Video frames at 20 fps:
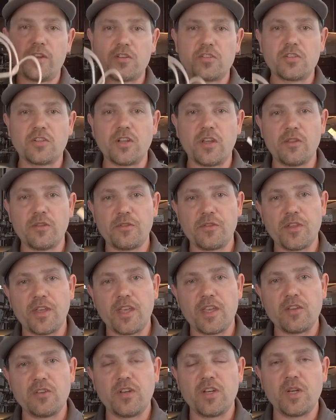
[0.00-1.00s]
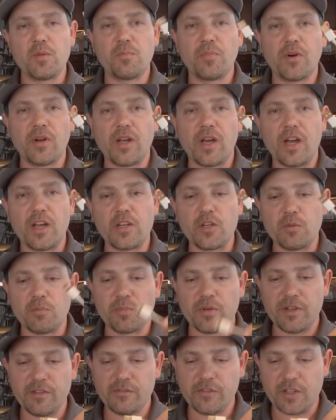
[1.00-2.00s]
here's another thing you need to put on your
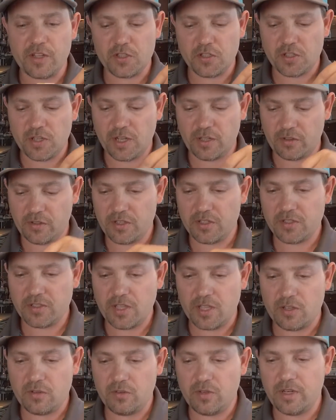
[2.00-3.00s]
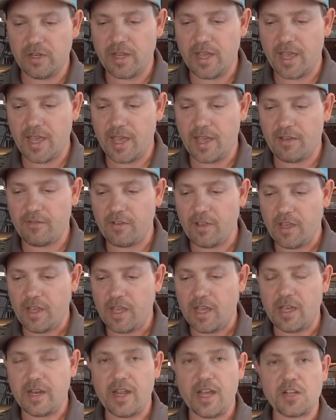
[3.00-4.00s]
pre-flight checklist that you need to have
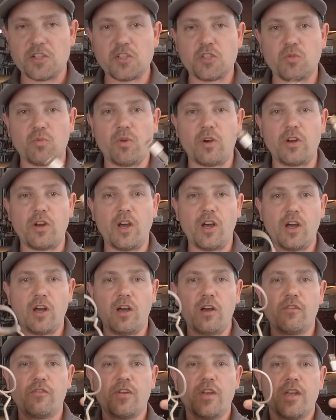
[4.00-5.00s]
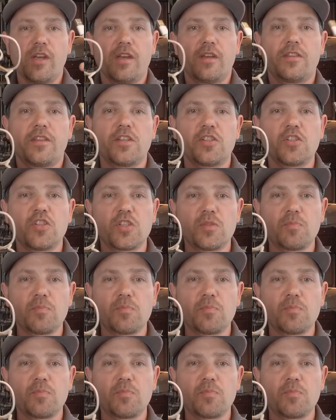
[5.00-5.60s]
an extra one of. This